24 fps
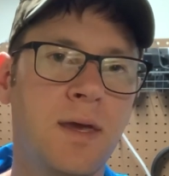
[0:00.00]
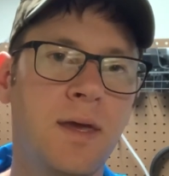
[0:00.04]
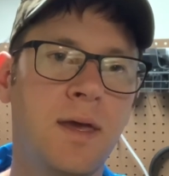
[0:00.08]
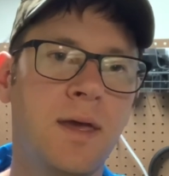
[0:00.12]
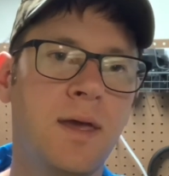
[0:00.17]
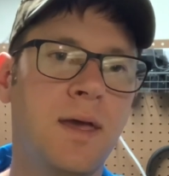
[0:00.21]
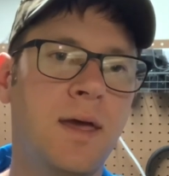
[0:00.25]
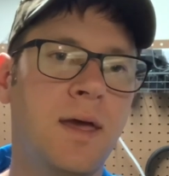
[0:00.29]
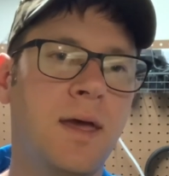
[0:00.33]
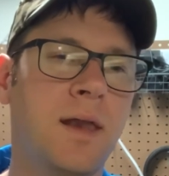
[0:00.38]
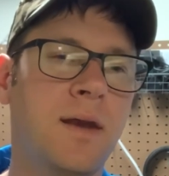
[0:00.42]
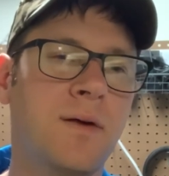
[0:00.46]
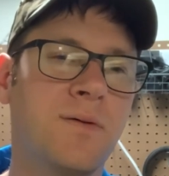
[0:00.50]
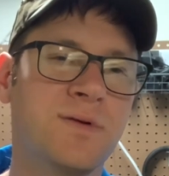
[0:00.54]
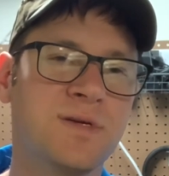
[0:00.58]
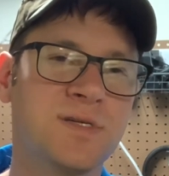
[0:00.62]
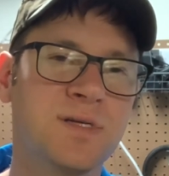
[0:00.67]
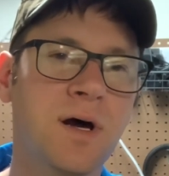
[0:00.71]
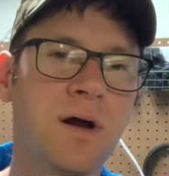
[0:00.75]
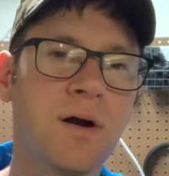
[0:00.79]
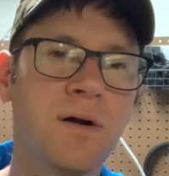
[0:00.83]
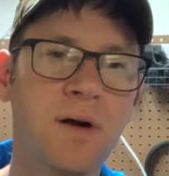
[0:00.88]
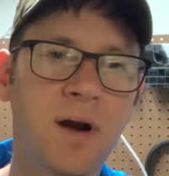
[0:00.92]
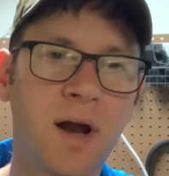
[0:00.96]
and it was
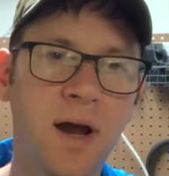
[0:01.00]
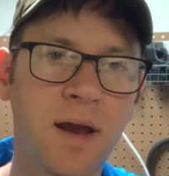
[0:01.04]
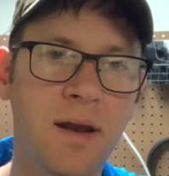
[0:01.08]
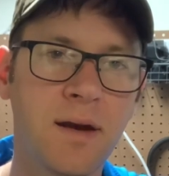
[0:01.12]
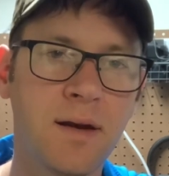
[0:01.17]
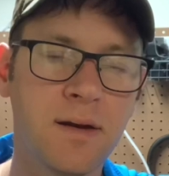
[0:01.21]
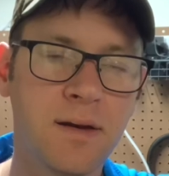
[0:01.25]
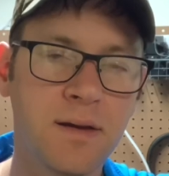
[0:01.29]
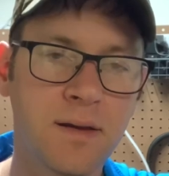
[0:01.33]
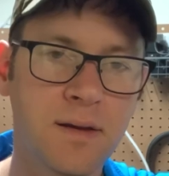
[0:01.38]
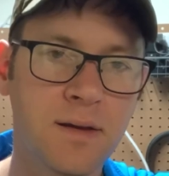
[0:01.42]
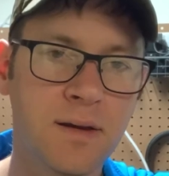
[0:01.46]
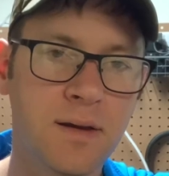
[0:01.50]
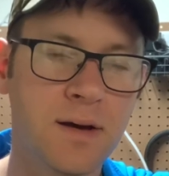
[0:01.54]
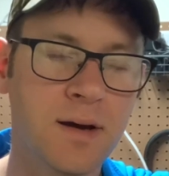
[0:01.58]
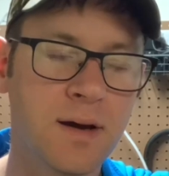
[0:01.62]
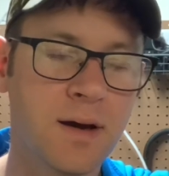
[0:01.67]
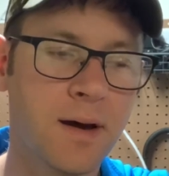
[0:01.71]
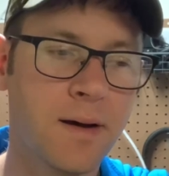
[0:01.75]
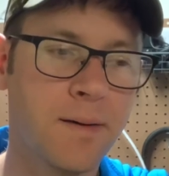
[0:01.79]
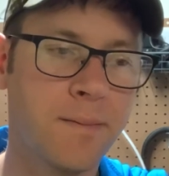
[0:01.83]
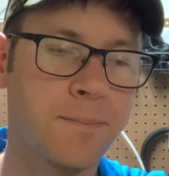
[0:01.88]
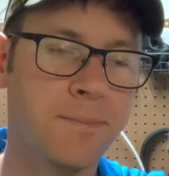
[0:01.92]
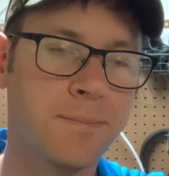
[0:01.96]
all right,
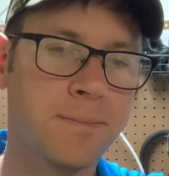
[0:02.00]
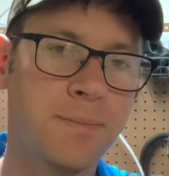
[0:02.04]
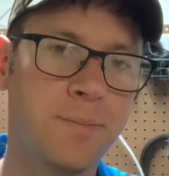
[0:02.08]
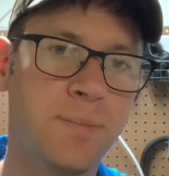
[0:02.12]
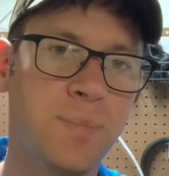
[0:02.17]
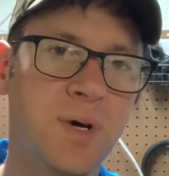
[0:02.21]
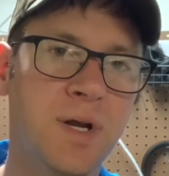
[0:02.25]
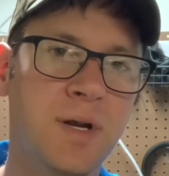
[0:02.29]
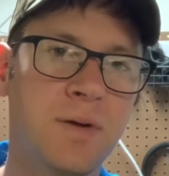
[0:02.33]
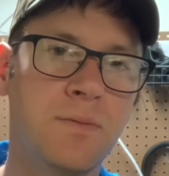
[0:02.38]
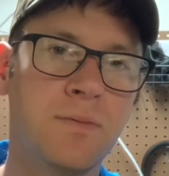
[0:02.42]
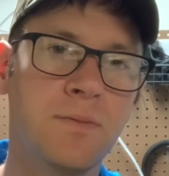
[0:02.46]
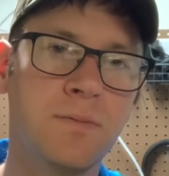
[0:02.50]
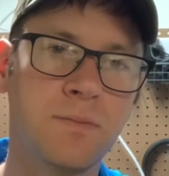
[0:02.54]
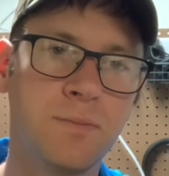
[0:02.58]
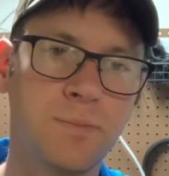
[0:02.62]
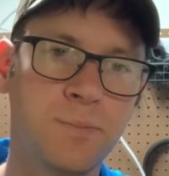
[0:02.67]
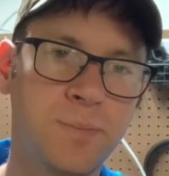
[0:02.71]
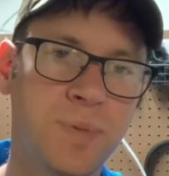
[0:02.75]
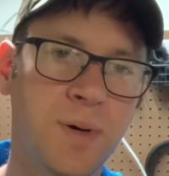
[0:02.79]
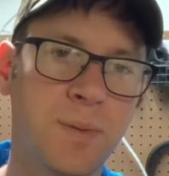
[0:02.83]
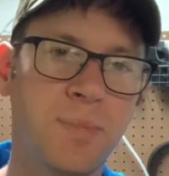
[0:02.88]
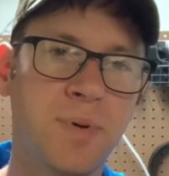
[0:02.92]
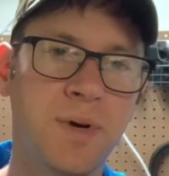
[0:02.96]
but
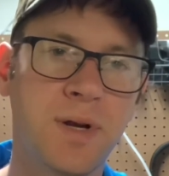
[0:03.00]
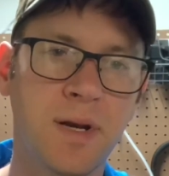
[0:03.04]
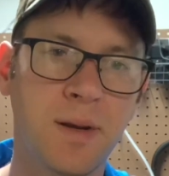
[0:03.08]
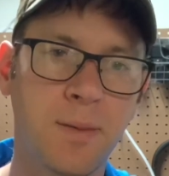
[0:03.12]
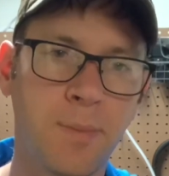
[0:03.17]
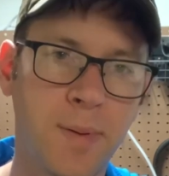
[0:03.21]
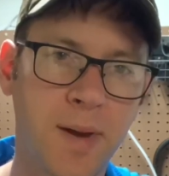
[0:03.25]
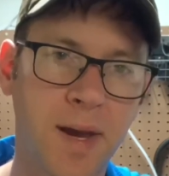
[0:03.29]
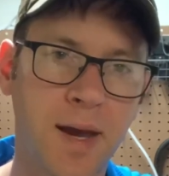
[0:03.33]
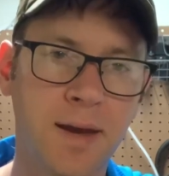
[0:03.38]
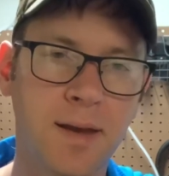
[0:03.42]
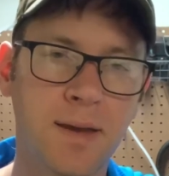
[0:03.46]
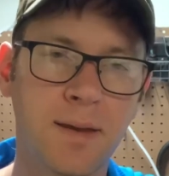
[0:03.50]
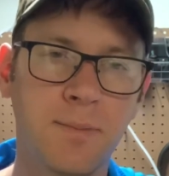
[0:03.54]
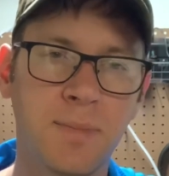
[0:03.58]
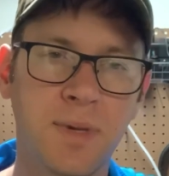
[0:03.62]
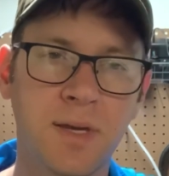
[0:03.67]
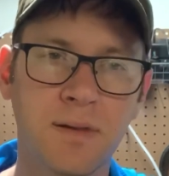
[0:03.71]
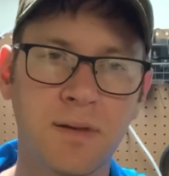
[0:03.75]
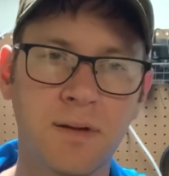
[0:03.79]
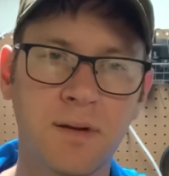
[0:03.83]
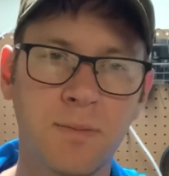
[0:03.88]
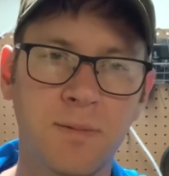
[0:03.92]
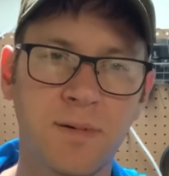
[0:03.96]
putting it back can be a
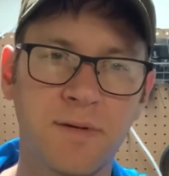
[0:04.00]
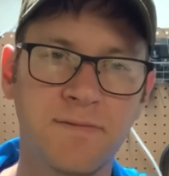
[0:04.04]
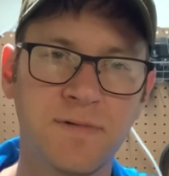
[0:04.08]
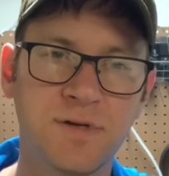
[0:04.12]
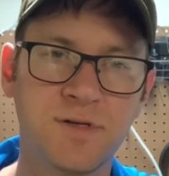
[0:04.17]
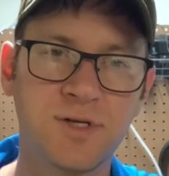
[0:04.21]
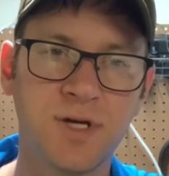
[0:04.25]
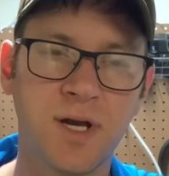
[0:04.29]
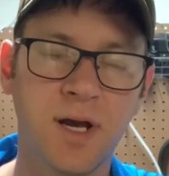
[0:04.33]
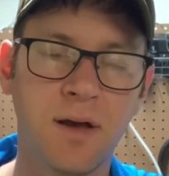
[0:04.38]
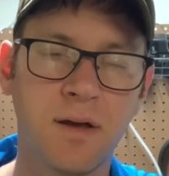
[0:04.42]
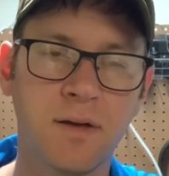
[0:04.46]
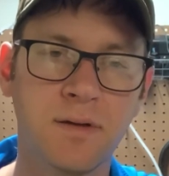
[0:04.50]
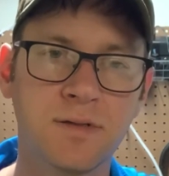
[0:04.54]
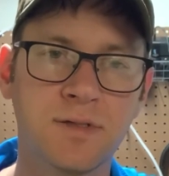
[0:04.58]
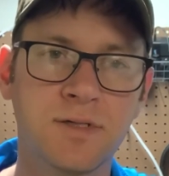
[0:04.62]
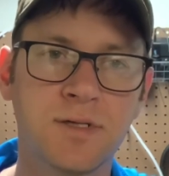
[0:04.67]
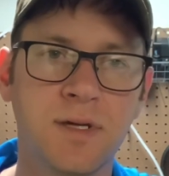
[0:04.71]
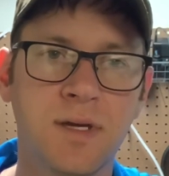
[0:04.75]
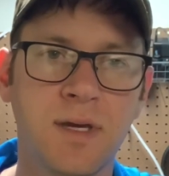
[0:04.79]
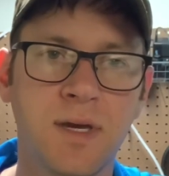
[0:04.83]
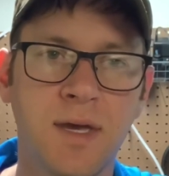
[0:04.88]
little bit of a challenge,